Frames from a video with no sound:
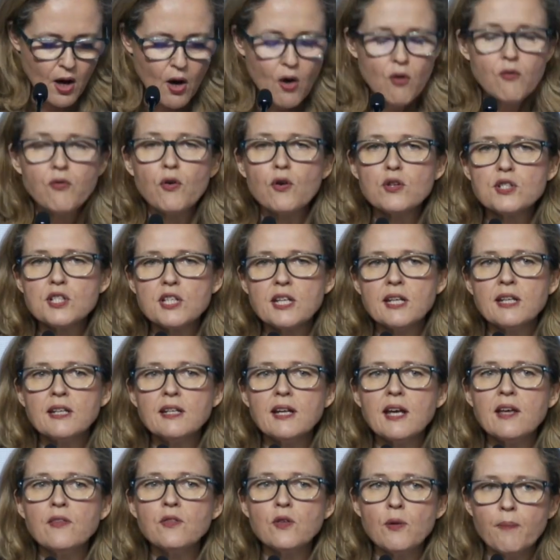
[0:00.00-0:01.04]
foreseen
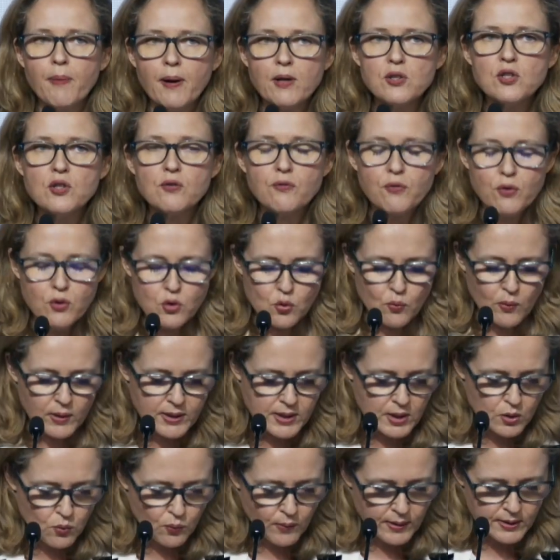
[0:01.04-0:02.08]
in the budget for
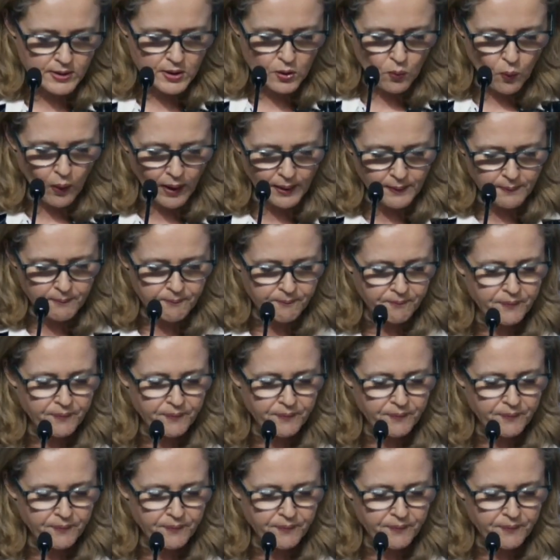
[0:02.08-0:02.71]
2021.